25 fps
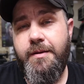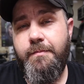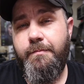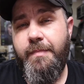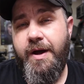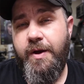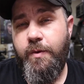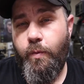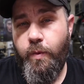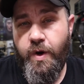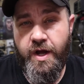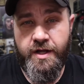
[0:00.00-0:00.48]

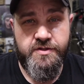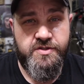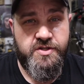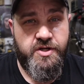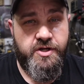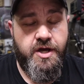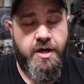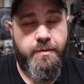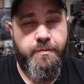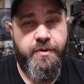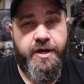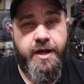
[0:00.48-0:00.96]
My welds
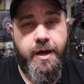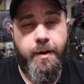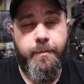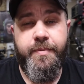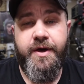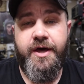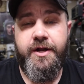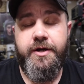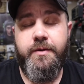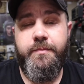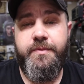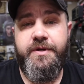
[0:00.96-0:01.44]
are coming out
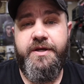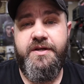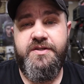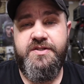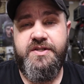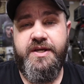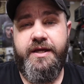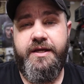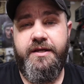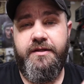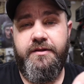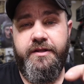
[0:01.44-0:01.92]
better
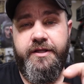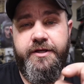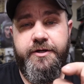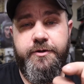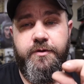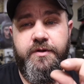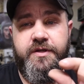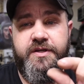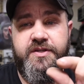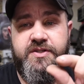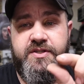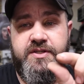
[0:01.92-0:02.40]
because I can
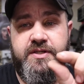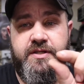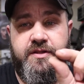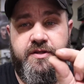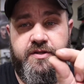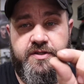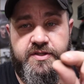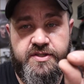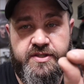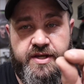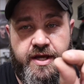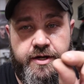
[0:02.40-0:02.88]
literally see
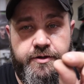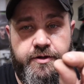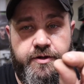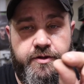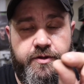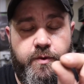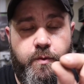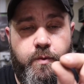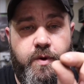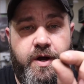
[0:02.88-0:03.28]
the center of the